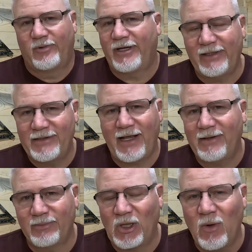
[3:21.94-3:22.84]
wind
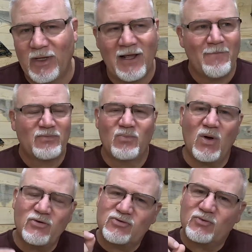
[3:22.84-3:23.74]
ain't blowing.
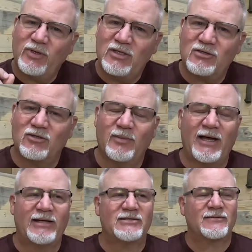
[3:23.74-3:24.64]
Most wind
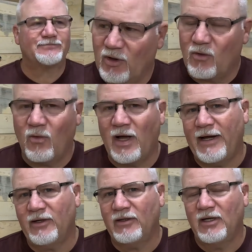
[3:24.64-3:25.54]
turbines
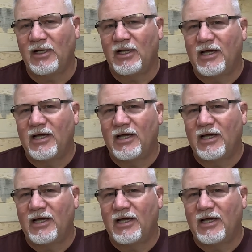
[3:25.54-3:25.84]
require